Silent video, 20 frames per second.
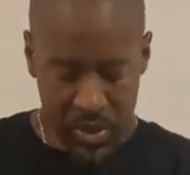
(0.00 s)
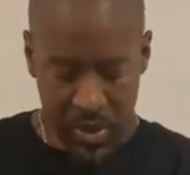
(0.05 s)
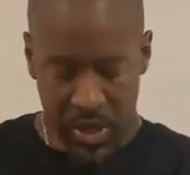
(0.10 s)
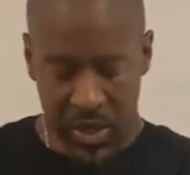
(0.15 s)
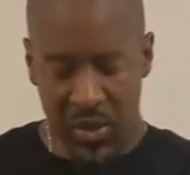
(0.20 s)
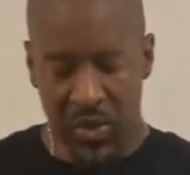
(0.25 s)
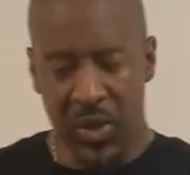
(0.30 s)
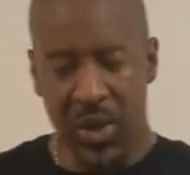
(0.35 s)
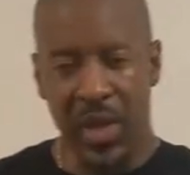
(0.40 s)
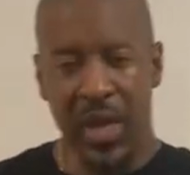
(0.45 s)
And
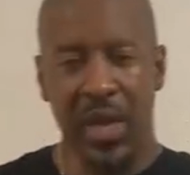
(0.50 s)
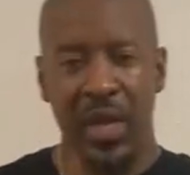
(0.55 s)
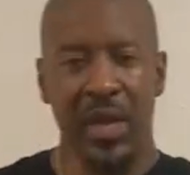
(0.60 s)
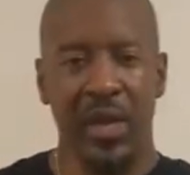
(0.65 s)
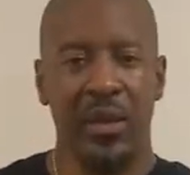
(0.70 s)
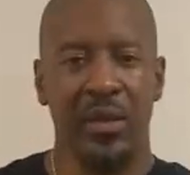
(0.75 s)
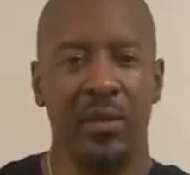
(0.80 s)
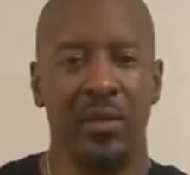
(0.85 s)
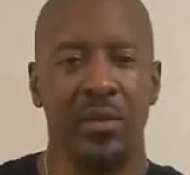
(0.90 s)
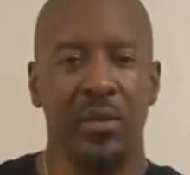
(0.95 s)
you're
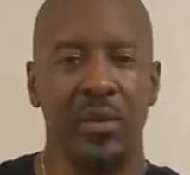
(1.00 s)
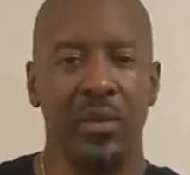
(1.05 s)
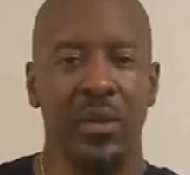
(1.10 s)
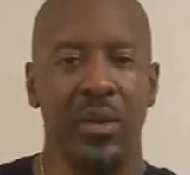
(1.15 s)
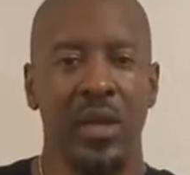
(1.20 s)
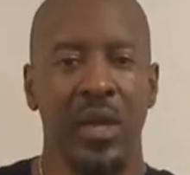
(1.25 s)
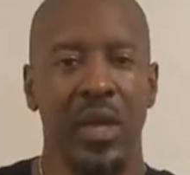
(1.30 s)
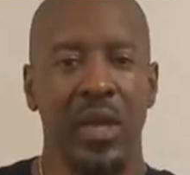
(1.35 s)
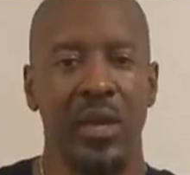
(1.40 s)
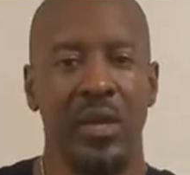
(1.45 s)
in
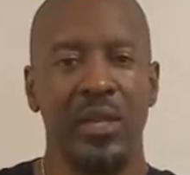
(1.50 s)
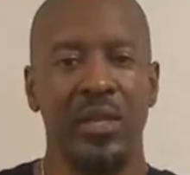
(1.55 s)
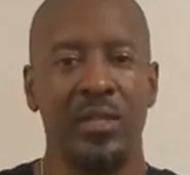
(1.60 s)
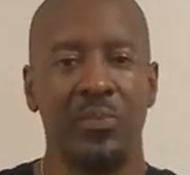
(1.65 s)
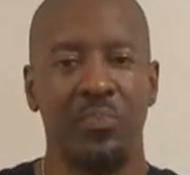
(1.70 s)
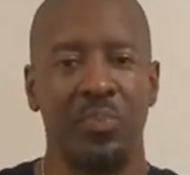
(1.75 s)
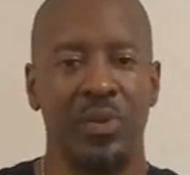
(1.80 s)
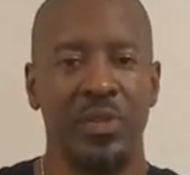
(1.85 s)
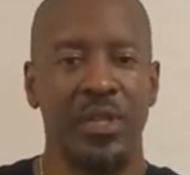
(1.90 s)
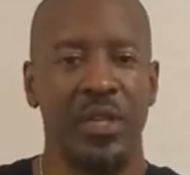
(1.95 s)
this
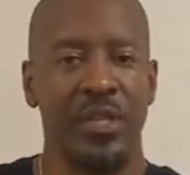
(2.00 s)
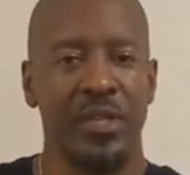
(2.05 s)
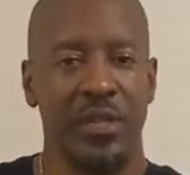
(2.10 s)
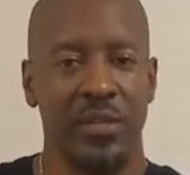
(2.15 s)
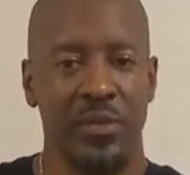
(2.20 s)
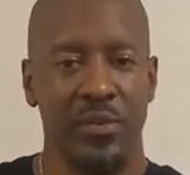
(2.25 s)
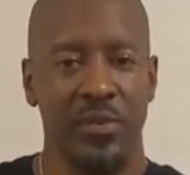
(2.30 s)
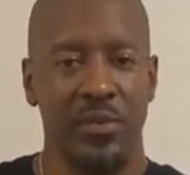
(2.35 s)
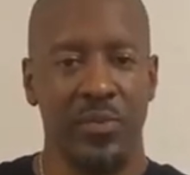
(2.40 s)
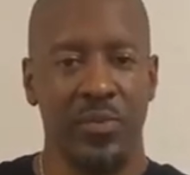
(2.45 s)

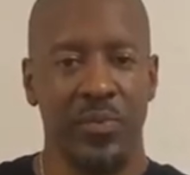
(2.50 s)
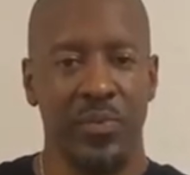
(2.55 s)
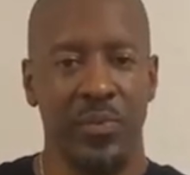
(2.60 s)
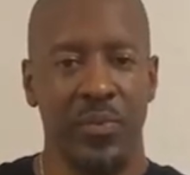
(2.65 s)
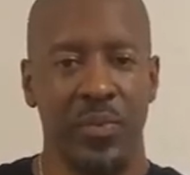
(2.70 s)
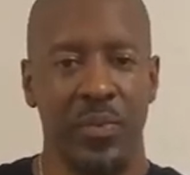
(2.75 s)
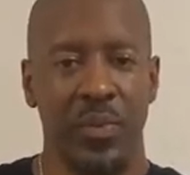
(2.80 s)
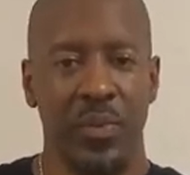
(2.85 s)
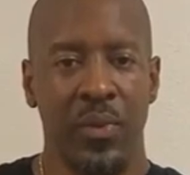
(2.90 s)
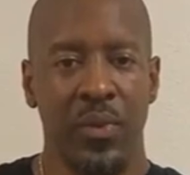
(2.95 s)
position.
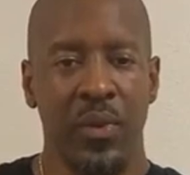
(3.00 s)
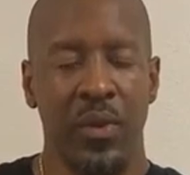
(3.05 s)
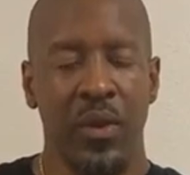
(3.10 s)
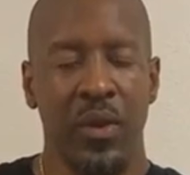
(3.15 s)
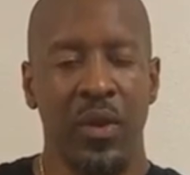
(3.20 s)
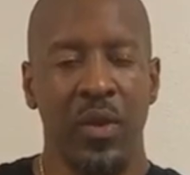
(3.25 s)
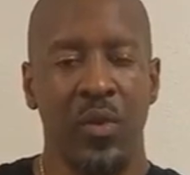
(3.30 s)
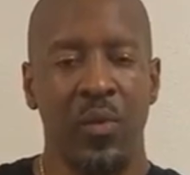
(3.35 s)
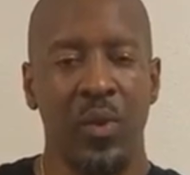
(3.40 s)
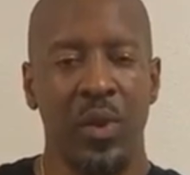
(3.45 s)

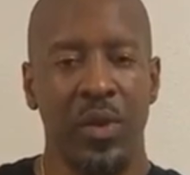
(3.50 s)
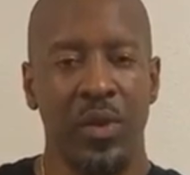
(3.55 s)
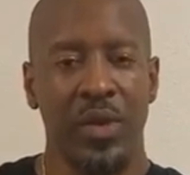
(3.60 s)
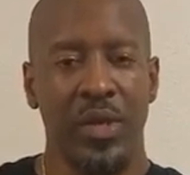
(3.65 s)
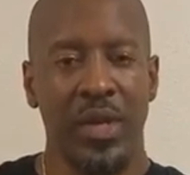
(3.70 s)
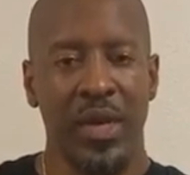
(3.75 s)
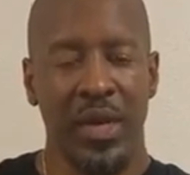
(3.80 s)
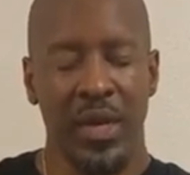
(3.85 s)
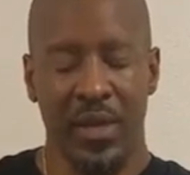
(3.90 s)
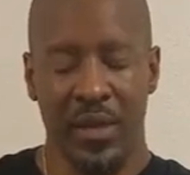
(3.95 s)
When you're
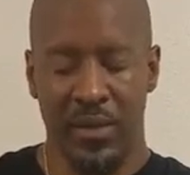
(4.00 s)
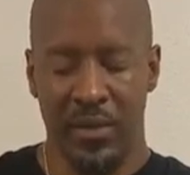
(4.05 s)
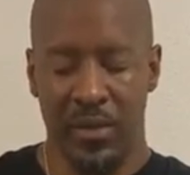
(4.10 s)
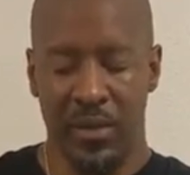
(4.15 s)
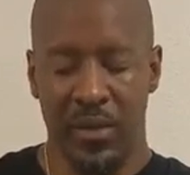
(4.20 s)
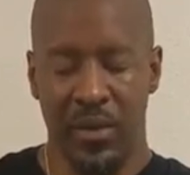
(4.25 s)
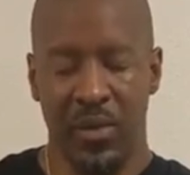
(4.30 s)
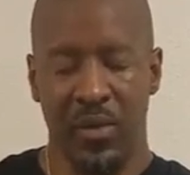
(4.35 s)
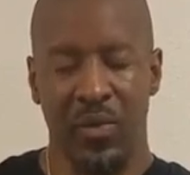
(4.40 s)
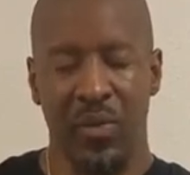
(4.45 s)
done,
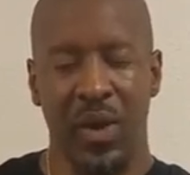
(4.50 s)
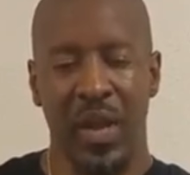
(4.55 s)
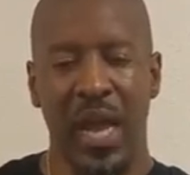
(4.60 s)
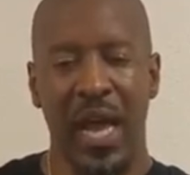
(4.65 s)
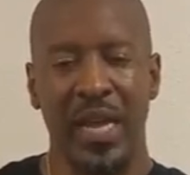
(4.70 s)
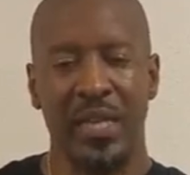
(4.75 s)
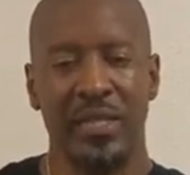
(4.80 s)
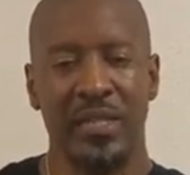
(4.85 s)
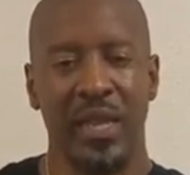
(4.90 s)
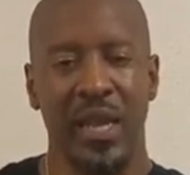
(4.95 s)

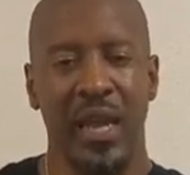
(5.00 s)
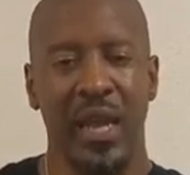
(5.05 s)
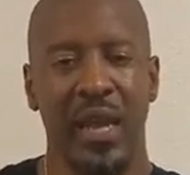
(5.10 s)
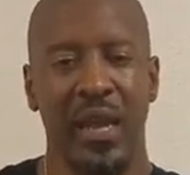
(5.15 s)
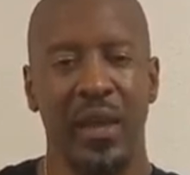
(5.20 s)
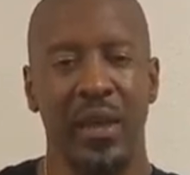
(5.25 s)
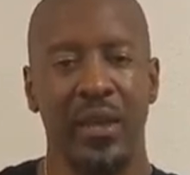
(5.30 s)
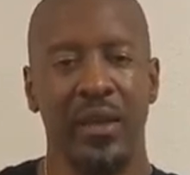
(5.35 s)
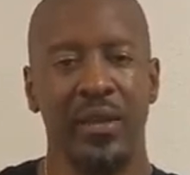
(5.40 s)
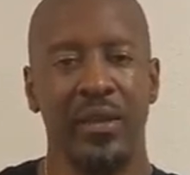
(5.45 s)
relax the
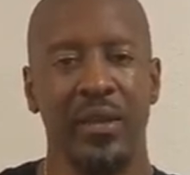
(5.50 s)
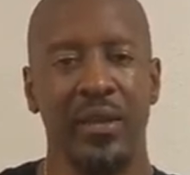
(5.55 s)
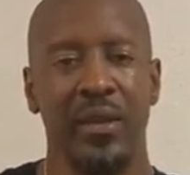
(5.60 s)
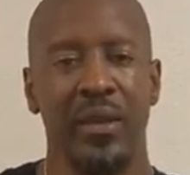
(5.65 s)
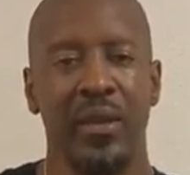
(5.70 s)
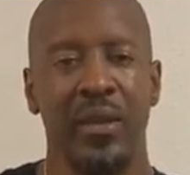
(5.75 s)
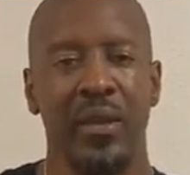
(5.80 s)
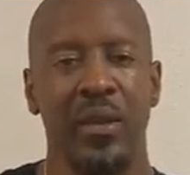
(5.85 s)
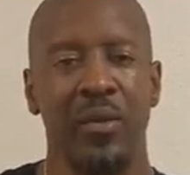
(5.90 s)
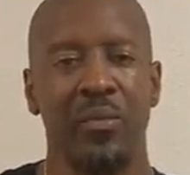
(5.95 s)
hand,
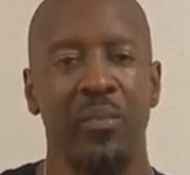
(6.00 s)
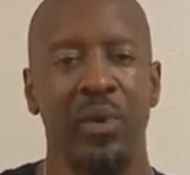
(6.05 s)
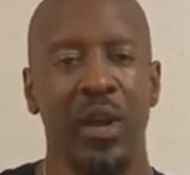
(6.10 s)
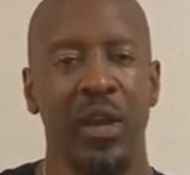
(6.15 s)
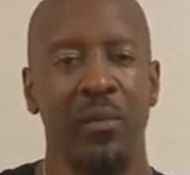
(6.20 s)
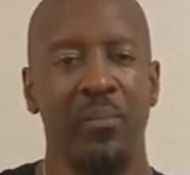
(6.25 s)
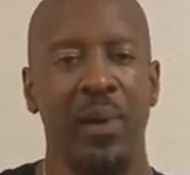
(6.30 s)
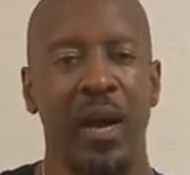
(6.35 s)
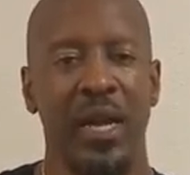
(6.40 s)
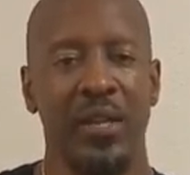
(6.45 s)
bring
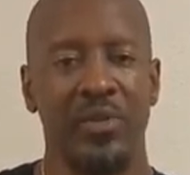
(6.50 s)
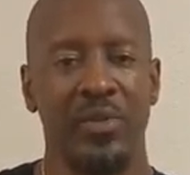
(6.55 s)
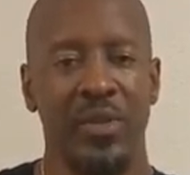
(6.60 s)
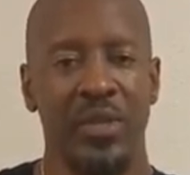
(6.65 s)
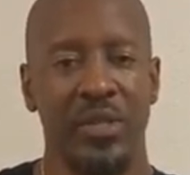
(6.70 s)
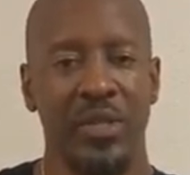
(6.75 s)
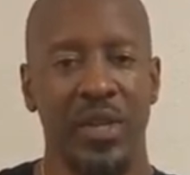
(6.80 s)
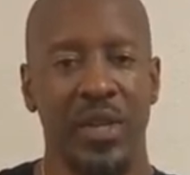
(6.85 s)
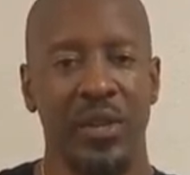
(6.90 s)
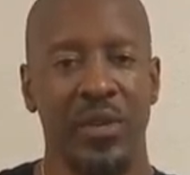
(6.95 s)
it back to the
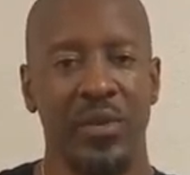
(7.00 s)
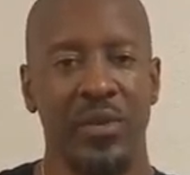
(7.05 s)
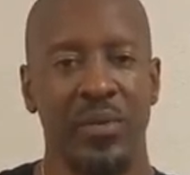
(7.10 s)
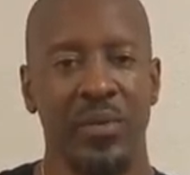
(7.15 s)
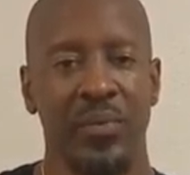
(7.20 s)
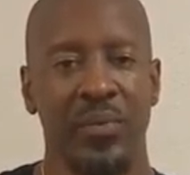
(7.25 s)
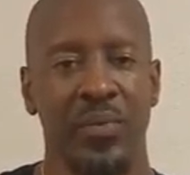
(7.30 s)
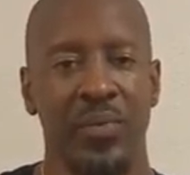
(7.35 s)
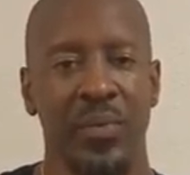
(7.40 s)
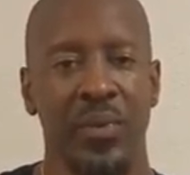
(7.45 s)
center,
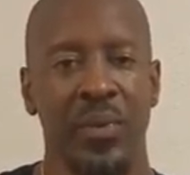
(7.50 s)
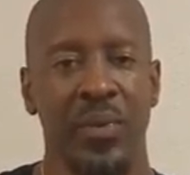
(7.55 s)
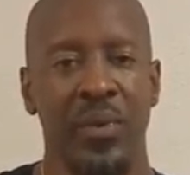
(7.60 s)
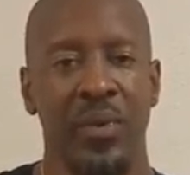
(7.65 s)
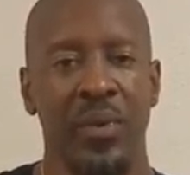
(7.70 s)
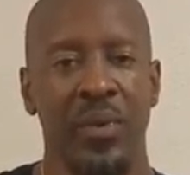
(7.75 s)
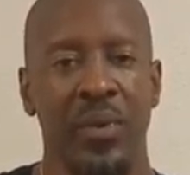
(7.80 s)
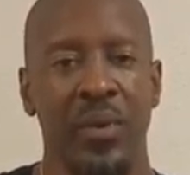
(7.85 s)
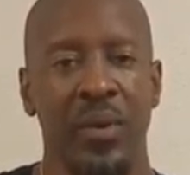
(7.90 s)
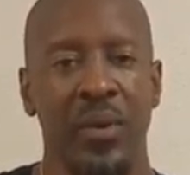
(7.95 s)

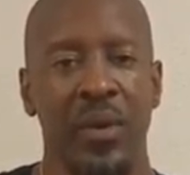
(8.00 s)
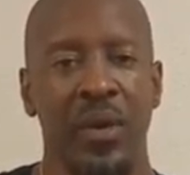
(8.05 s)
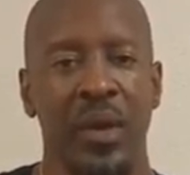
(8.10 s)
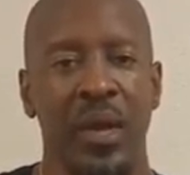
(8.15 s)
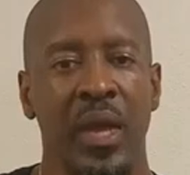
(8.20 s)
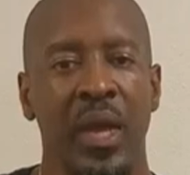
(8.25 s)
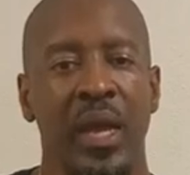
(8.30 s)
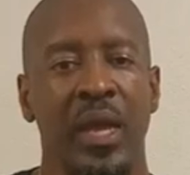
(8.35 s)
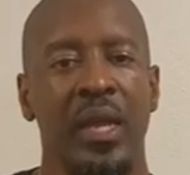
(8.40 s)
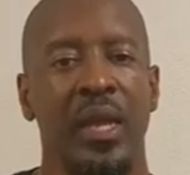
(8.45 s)

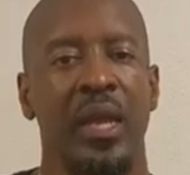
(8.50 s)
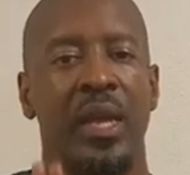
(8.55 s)
and